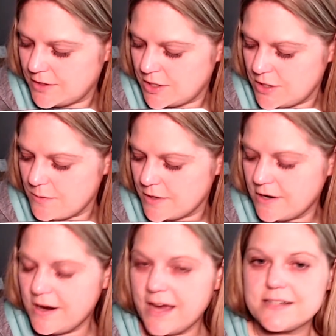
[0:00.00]
you are
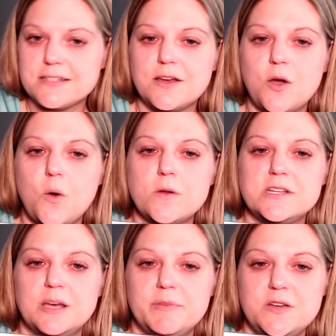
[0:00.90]
correct.
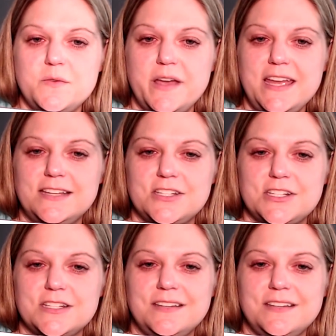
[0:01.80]
W-H-E-R-E,